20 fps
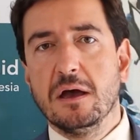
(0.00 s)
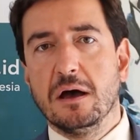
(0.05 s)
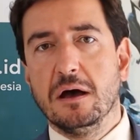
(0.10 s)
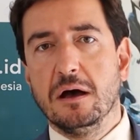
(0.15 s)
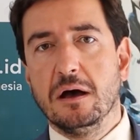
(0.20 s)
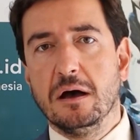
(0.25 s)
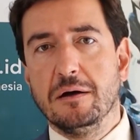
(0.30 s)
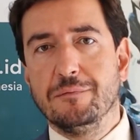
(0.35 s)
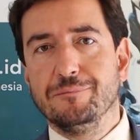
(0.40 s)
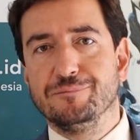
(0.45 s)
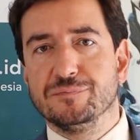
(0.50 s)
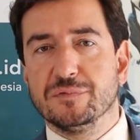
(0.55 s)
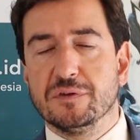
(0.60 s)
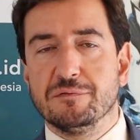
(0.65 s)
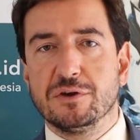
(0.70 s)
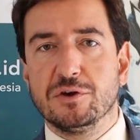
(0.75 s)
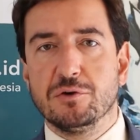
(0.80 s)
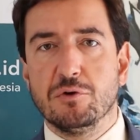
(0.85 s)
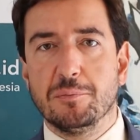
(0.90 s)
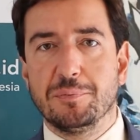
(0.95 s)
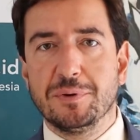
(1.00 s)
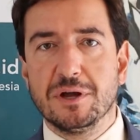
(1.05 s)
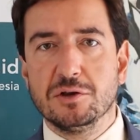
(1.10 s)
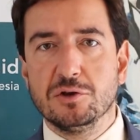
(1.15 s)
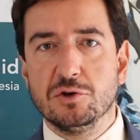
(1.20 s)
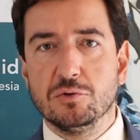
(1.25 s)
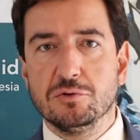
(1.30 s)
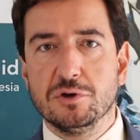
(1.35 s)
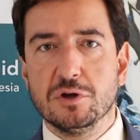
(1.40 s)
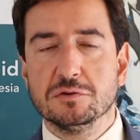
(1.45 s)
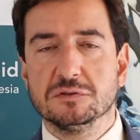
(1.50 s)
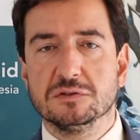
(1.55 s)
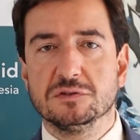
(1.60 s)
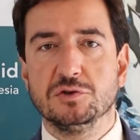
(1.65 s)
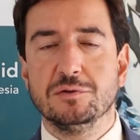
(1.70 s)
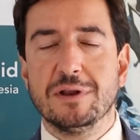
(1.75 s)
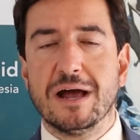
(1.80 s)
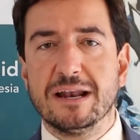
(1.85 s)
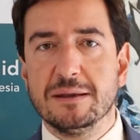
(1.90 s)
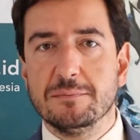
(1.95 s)
the European Union's
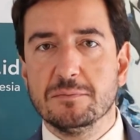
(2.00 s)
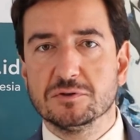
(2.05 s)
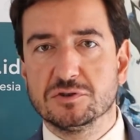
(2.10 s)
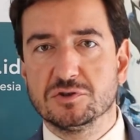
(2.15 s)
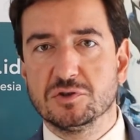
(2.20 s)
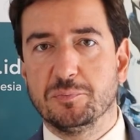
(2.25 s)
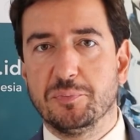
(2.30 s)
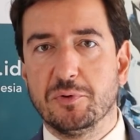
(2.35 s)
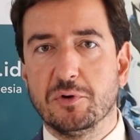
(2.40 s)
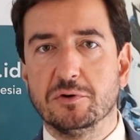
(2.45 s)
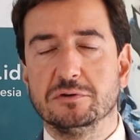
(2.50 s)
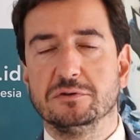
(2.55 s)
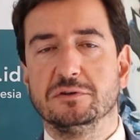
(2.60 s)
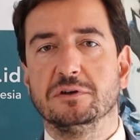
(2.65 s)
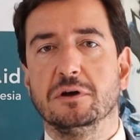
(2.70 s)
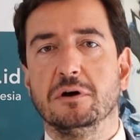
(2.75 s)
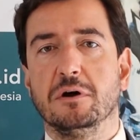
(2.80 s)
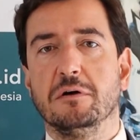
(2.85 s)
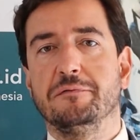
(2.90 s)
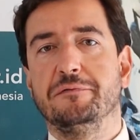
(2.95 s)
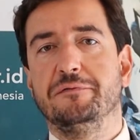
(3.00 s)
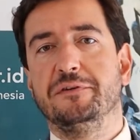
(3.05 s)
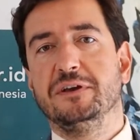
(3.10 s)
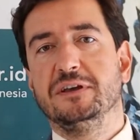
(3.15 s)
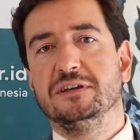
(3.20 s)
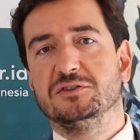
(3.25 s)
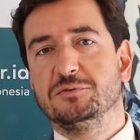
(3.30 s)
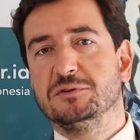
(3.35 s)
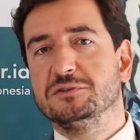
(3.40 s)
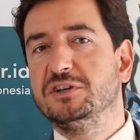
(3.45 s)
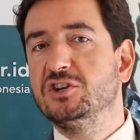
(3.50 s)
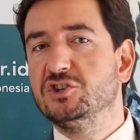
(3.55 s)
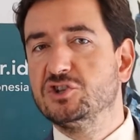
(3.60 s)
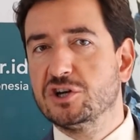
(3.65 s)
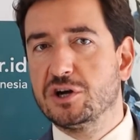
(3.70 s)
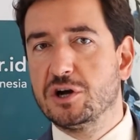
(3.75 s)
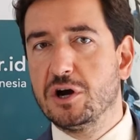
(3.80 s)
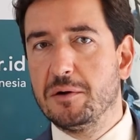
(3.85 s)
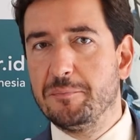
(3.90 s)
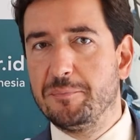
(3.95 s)
unanimous support of the
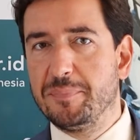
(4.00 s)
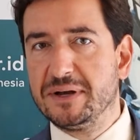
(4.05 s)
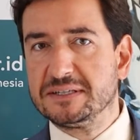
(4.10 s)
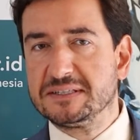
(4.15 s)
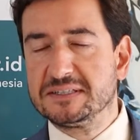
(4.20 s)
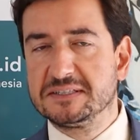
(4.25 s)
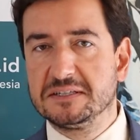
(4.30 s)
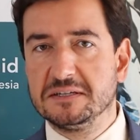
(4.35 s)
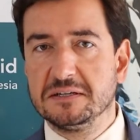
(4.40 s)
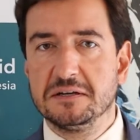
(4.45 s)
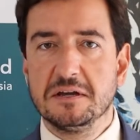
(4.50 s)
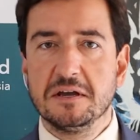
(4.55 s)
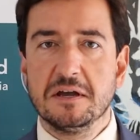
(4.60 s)
strategic compass